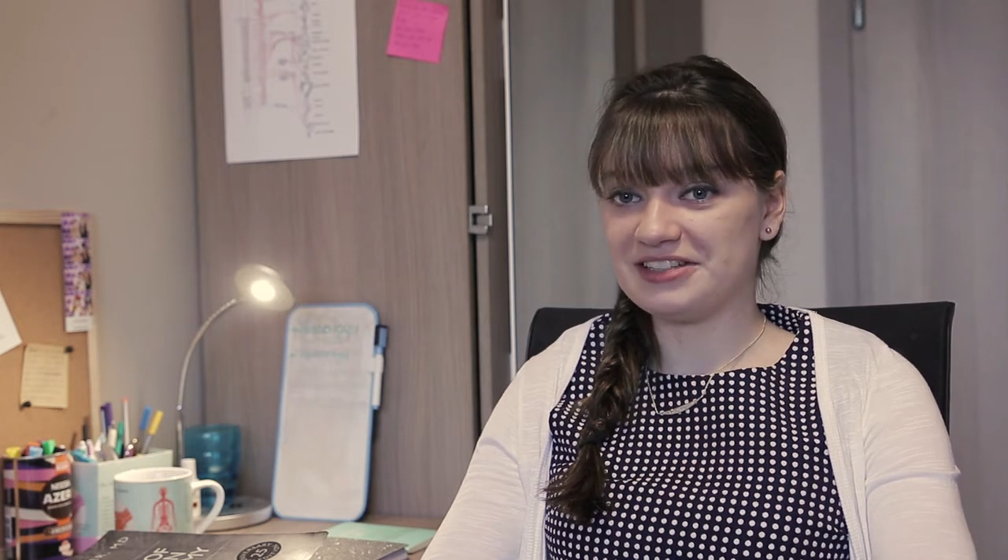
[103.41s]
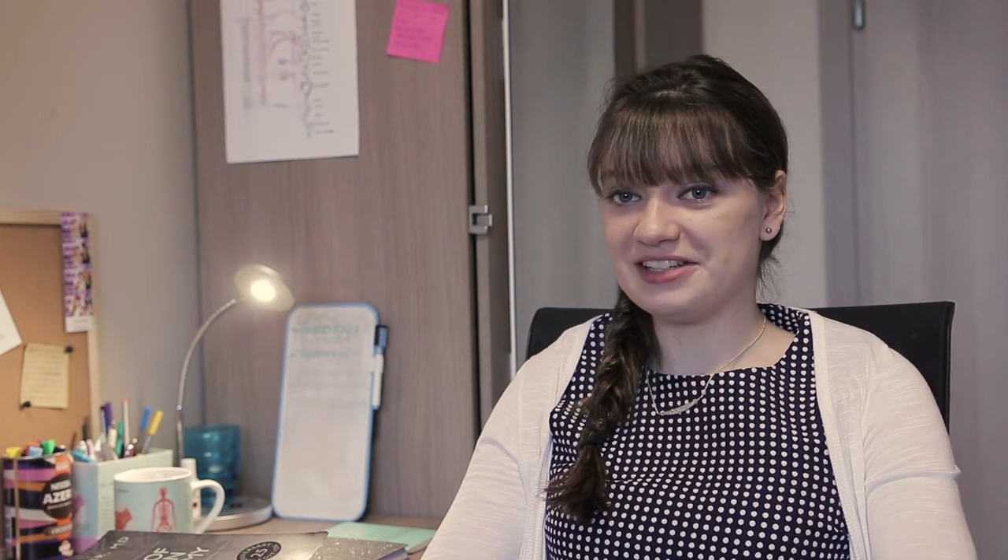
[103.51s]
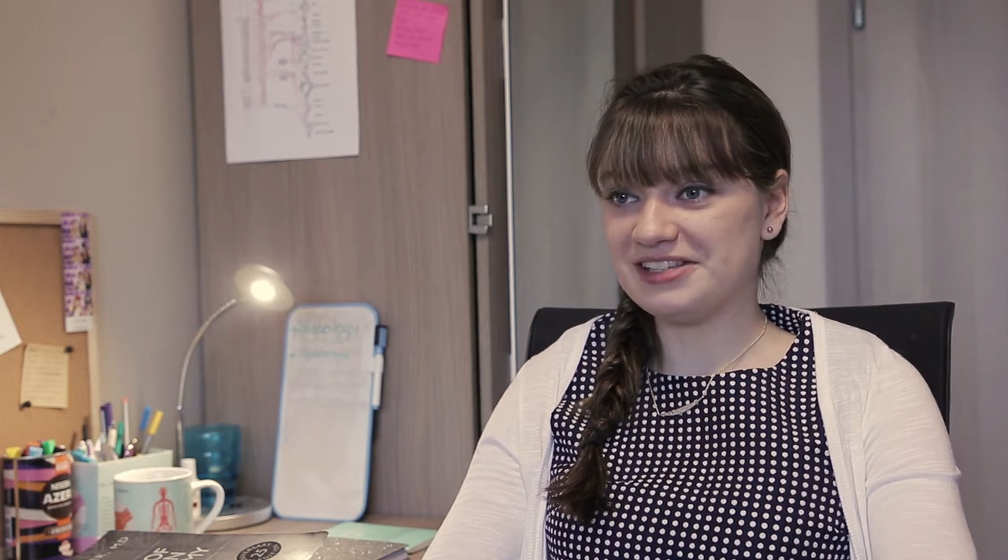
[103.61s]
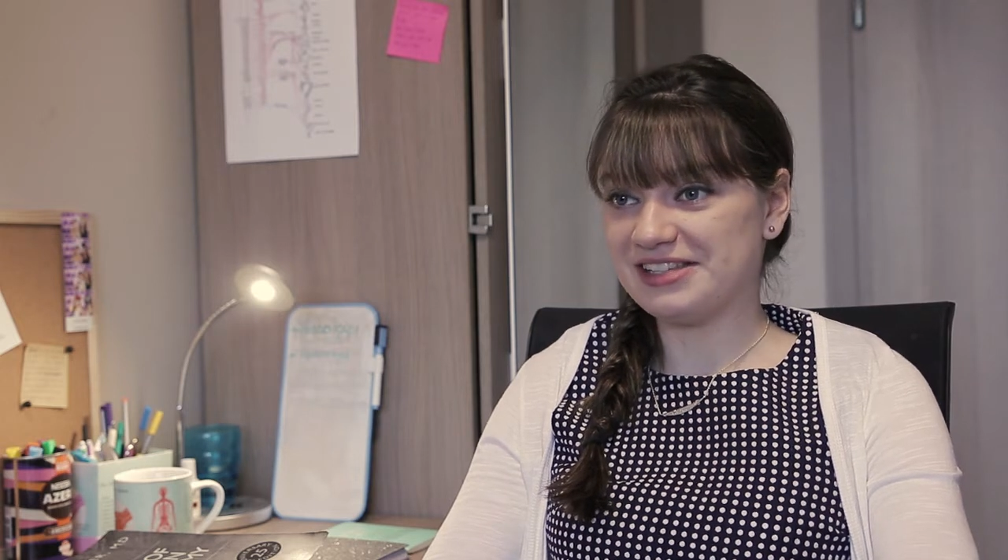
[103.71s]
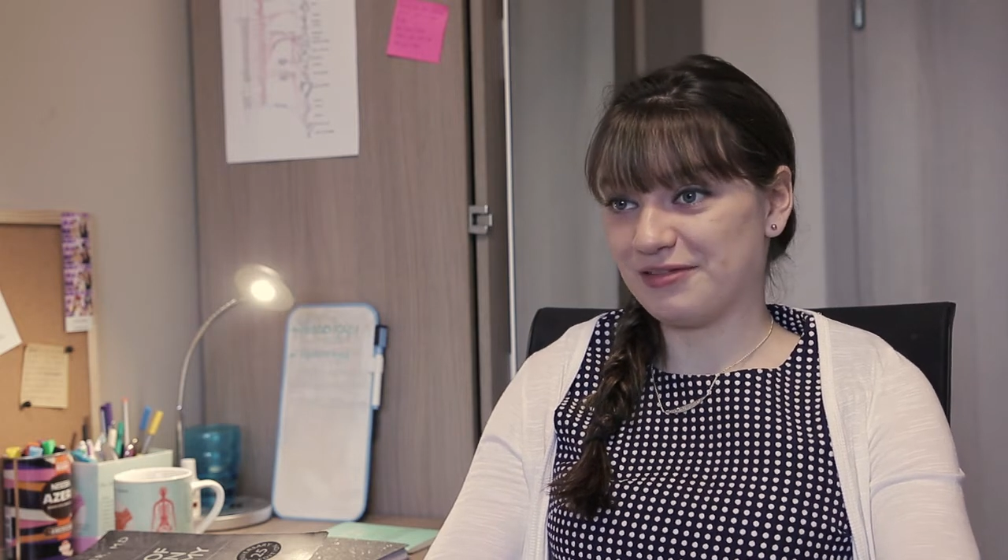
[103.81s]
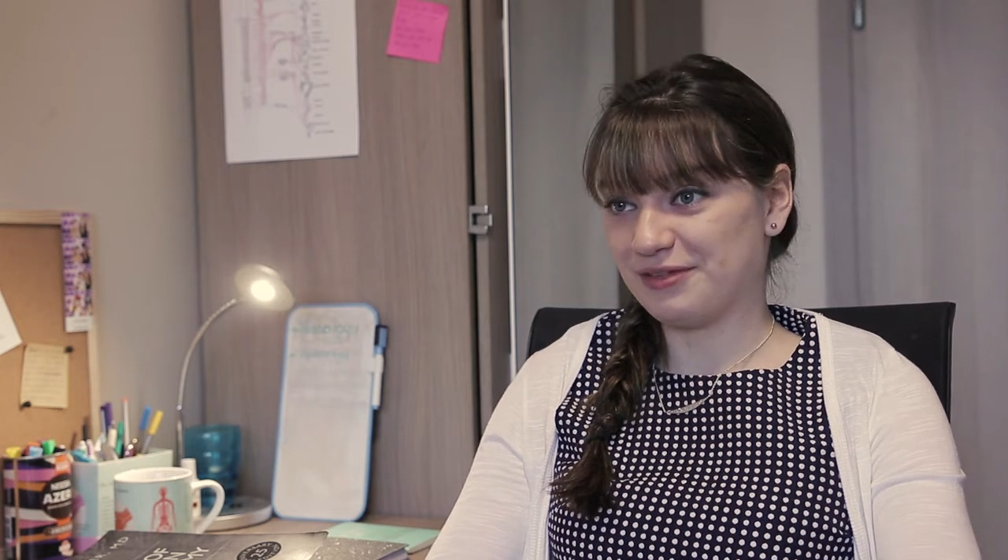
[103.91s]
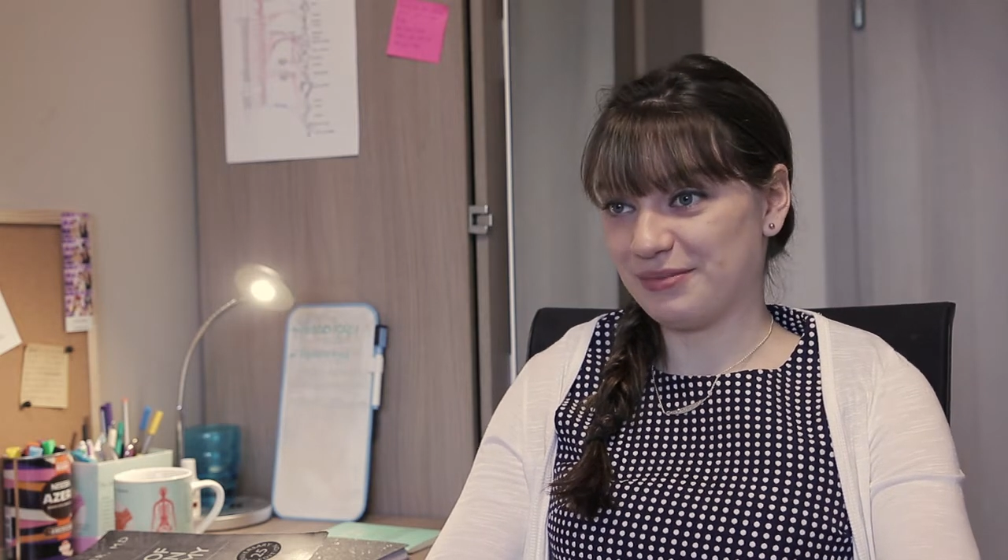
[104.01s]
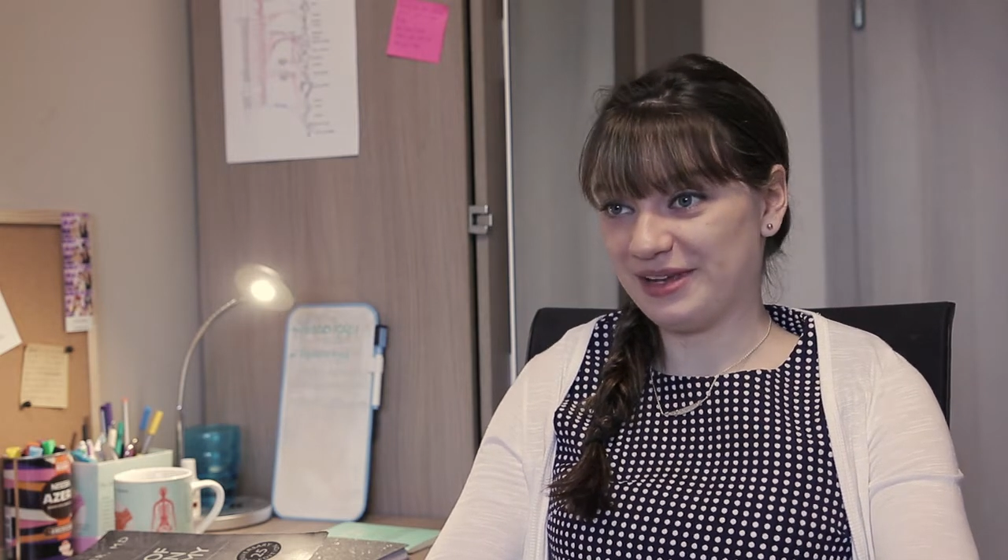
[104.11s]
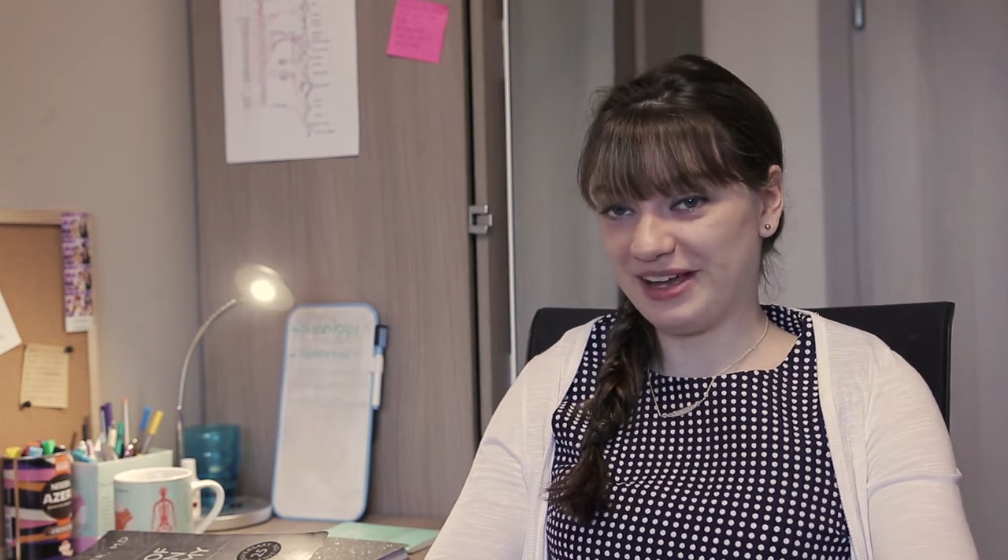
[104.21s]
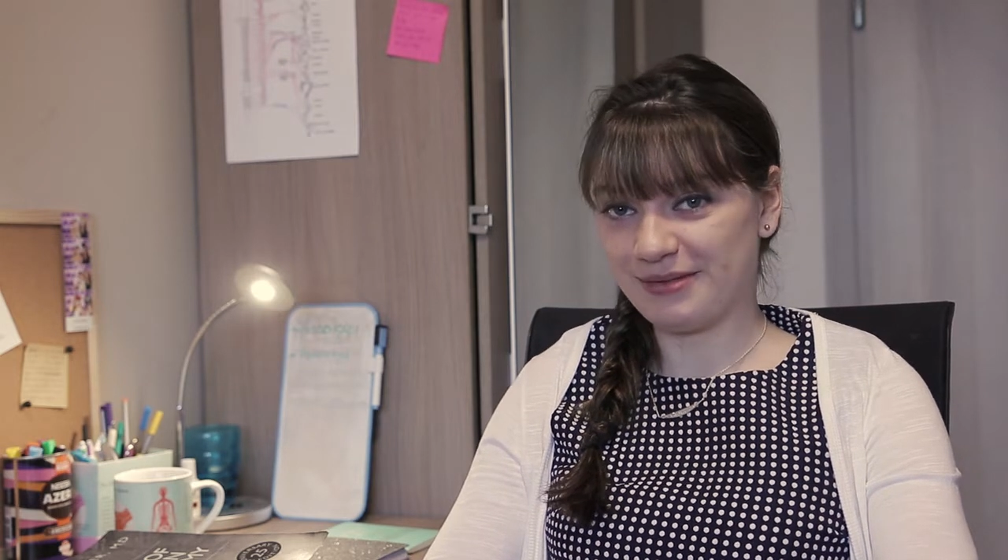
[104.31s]
7
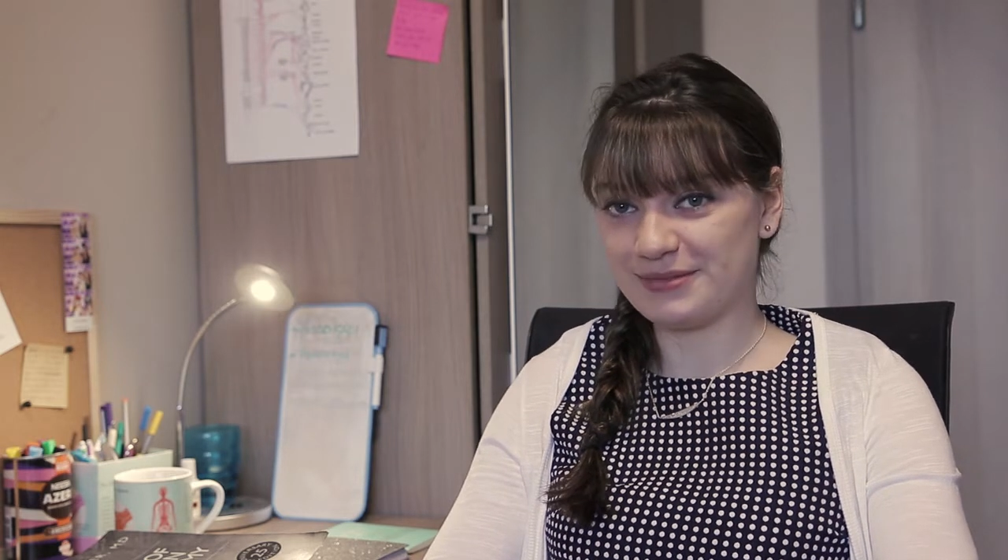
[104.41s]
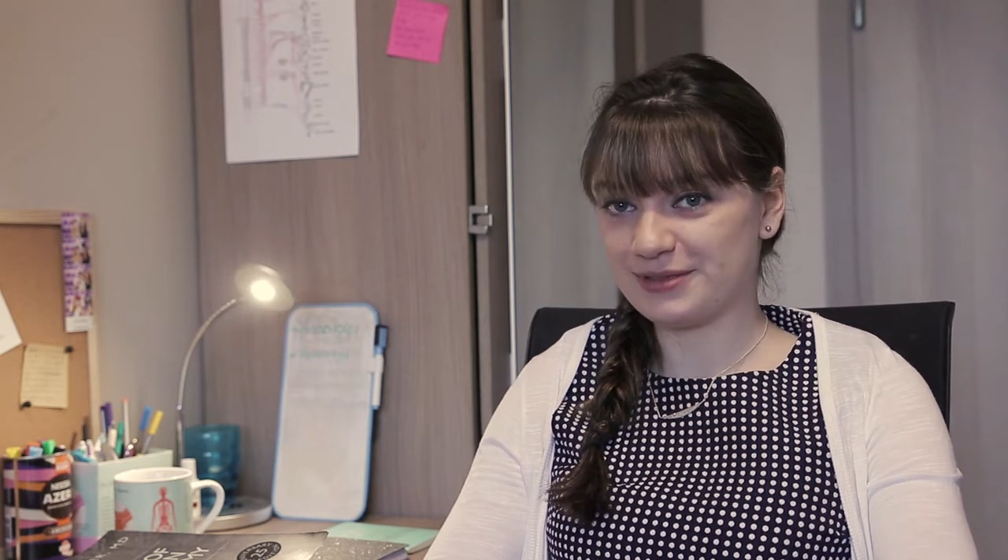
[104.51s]
p.m.,